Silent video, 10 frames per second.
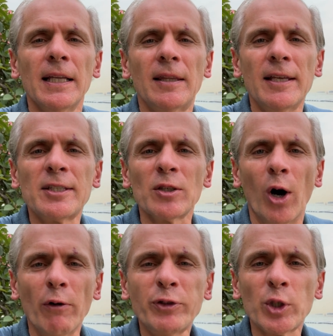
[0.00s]
This
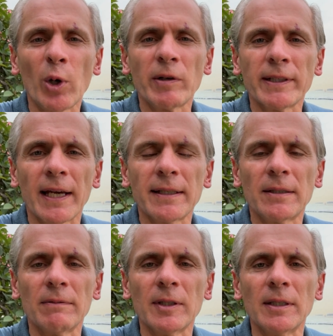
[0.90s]
offshoring
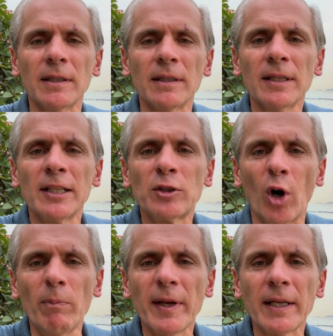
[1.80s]
activity
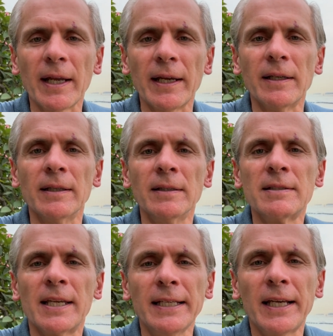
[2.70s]
dominated
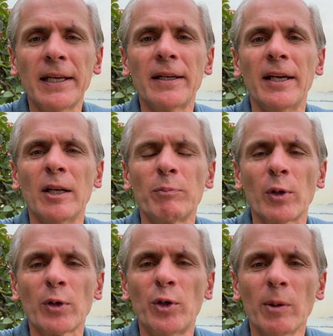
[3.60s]
thinking in
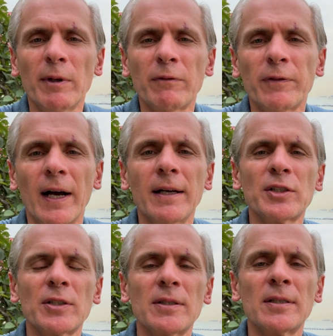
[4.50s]
procurement
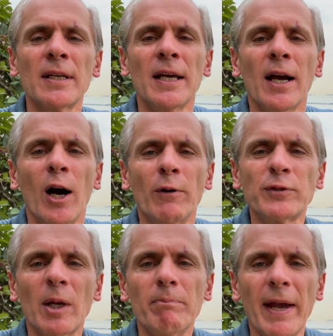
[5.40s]
functions of
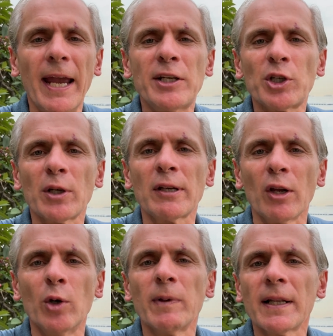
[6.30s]
the major
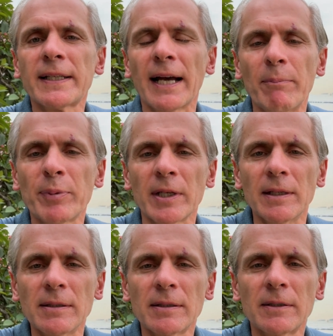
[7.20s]
global
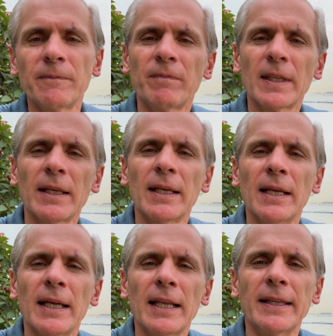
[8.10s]
companies.
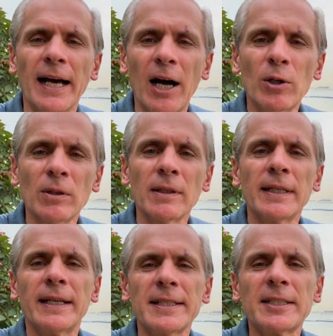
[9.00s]
Now,
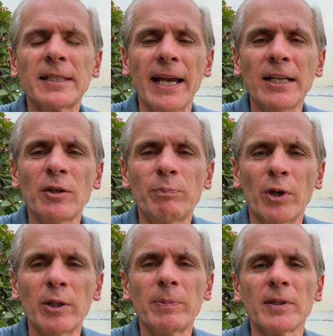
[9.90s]
their stated
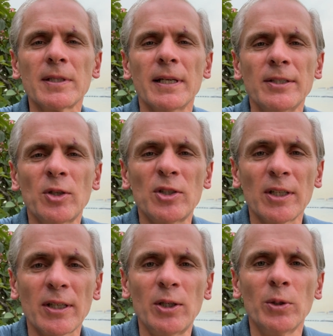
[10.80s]
purpose is to
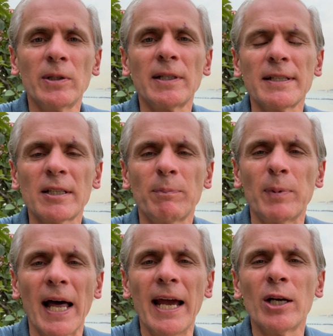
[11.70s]
secure the
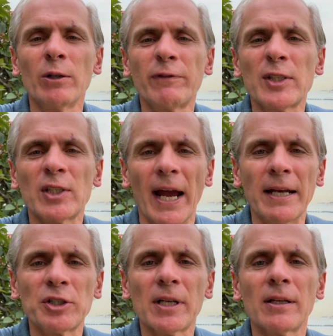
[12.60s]
supply of
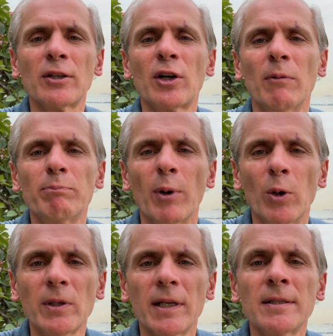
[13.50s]
essential
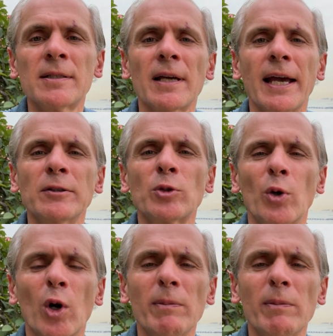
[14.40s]
components and raw